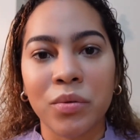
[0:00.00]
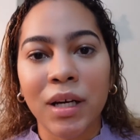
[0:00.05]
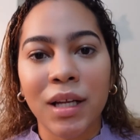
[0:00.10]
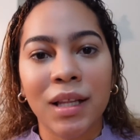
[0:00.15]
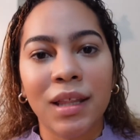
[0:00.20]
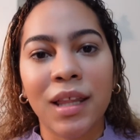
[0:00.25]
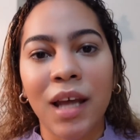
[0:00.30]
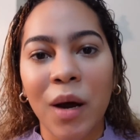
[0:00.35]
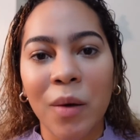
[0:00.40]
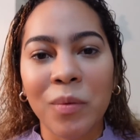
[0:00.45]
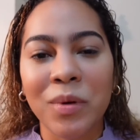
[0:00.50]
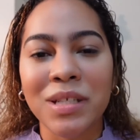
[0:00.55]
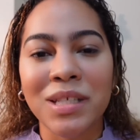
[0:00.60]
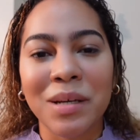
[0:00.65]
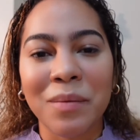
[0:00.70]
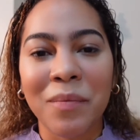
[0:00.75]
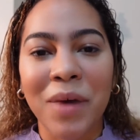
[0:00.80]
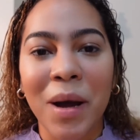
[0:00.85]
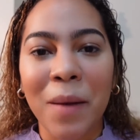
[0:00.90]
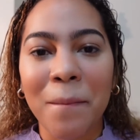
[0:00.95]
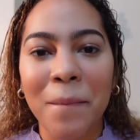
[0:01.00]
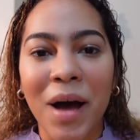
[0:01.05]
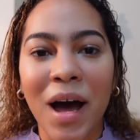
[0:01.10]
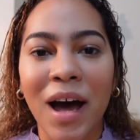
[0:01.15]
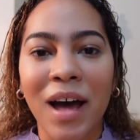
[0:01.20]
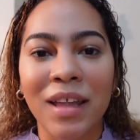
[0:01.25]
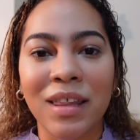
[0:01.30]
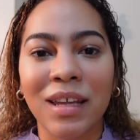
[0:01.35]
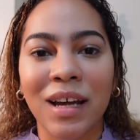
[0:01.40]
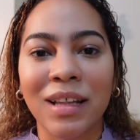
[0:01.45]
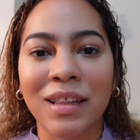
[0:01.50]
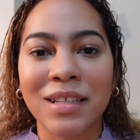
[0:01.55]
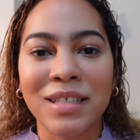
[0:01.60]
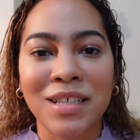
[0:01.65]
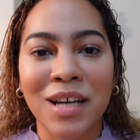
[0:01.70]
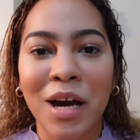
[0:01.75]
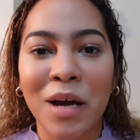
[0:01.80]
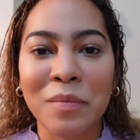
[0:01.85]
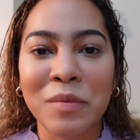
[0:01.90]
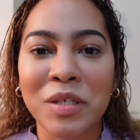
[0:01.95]
but that wasn't my path at the
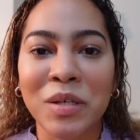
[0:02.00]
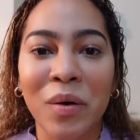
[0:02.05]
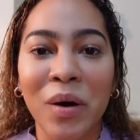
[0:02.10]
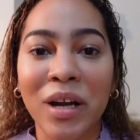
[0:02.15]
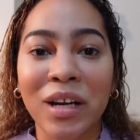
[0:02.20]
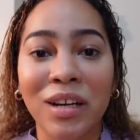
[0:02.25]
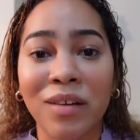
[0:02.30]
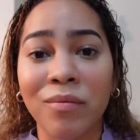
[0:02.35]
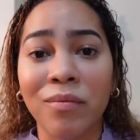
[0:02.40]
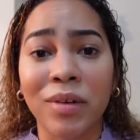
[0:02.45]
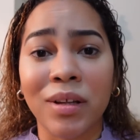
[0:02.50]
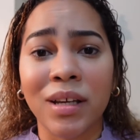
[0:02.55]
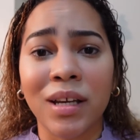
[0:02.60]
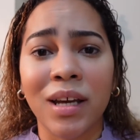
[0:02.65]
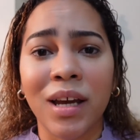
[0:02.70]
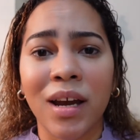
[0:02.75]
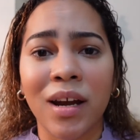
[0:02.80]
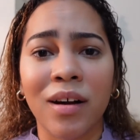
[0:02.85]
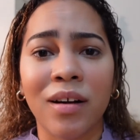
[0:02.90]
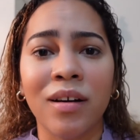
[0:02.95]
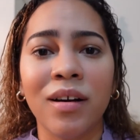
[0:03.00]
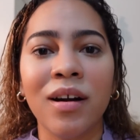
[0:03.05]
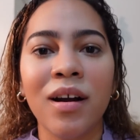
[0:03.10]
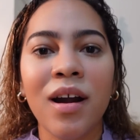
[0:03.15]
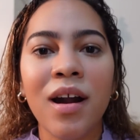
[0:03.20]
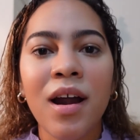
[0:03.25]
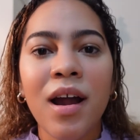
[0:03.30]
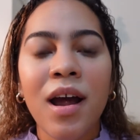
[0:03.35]
time, so I didn't really care.